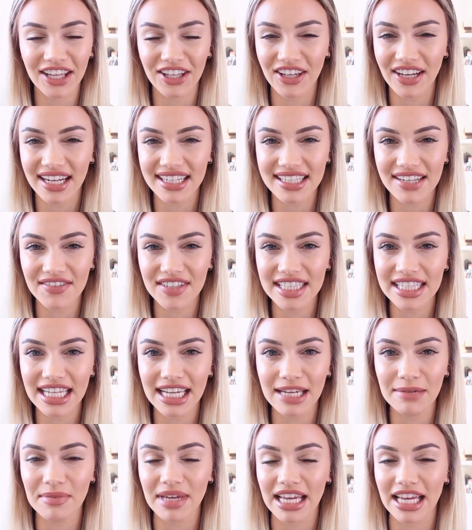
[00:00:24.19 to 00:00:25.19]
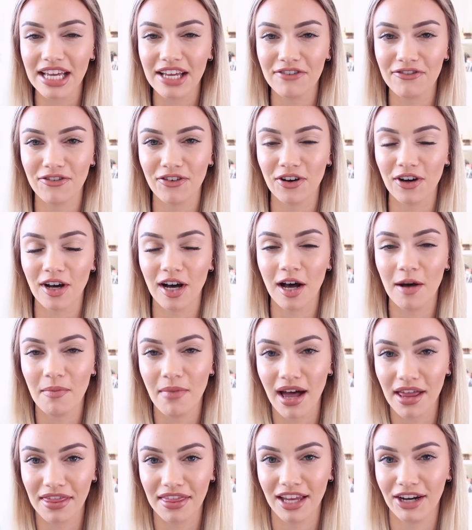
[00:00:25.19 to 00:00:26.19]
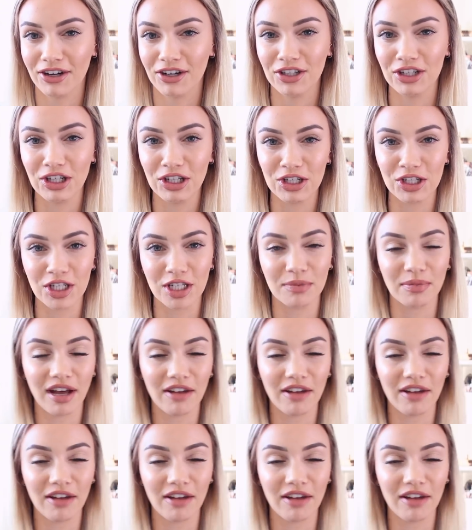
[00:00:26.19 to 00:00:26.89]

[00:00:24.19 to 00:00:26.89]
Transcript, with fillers: you guys haven't seen me for a month here on YouTube.